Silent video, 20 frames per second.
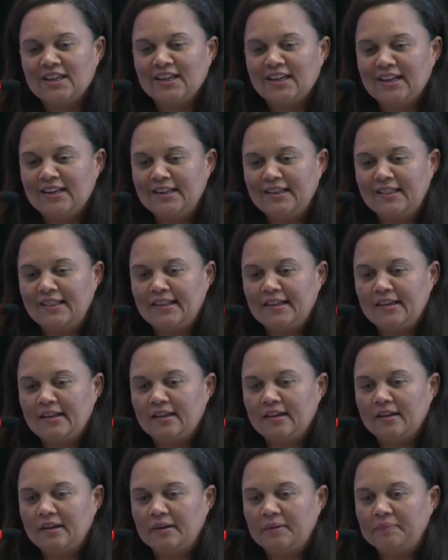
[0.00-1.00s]
in
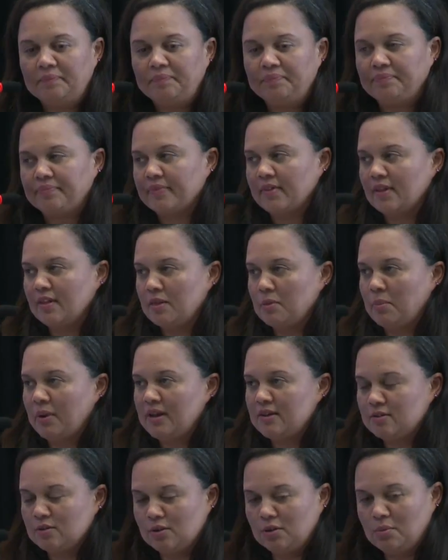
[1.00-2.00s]
the
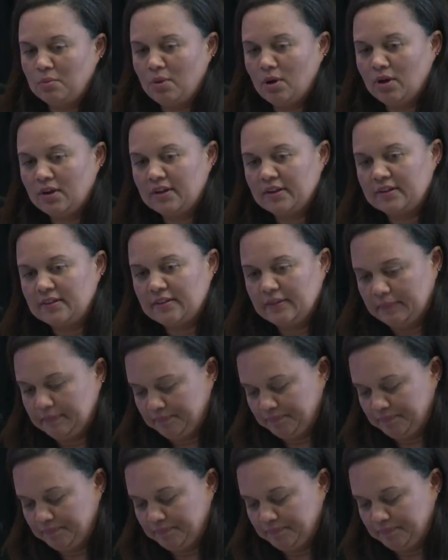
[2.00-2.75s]
base oil market.